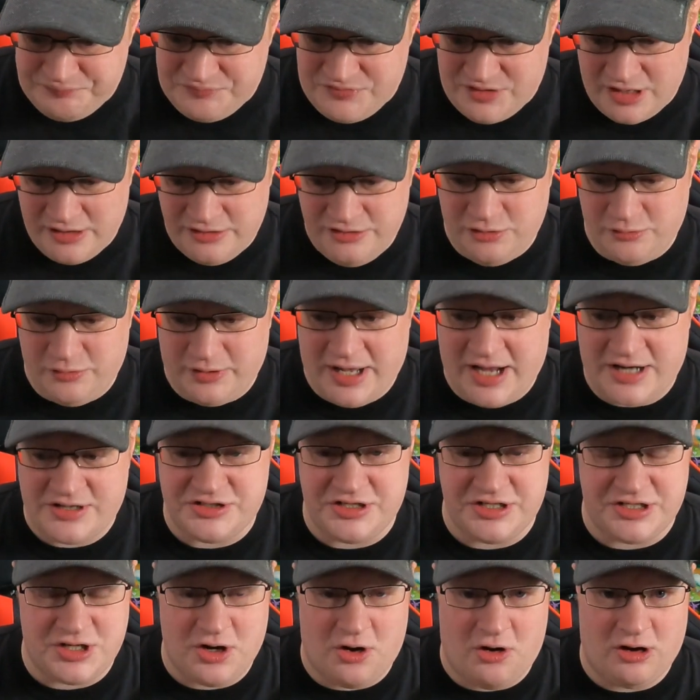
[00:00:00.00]
You would actually
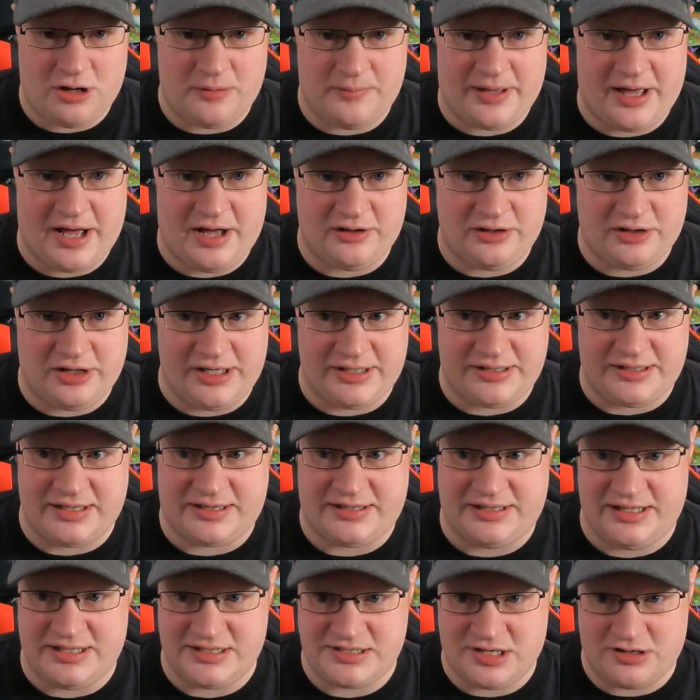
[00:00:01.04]
talk about, like, the
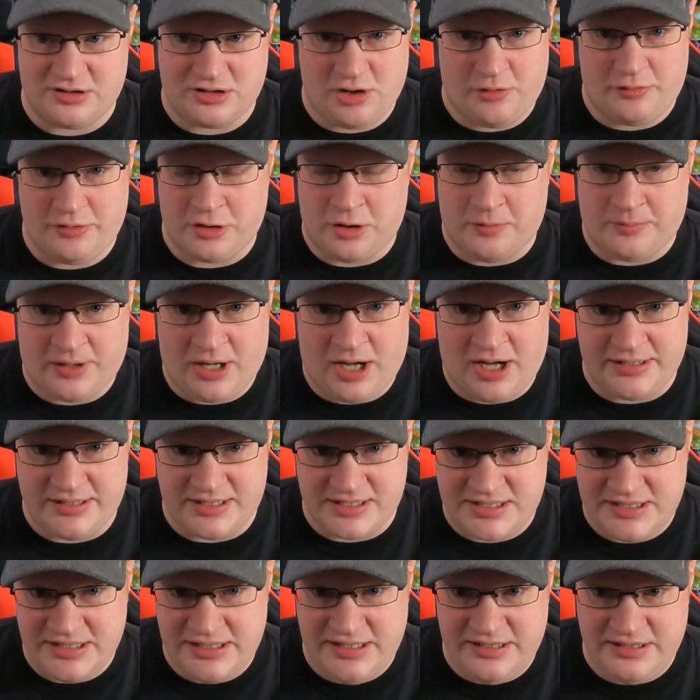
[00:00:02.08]
things that are going on behind the
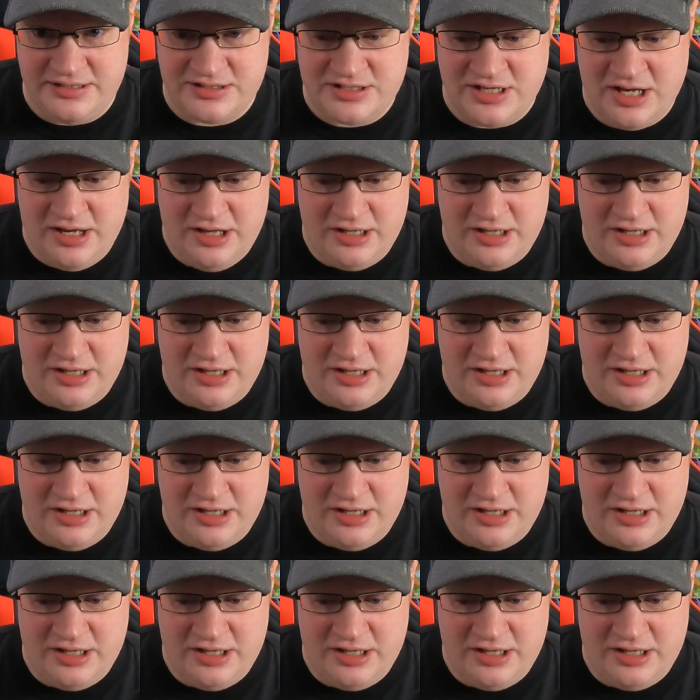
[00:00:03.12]
scenes.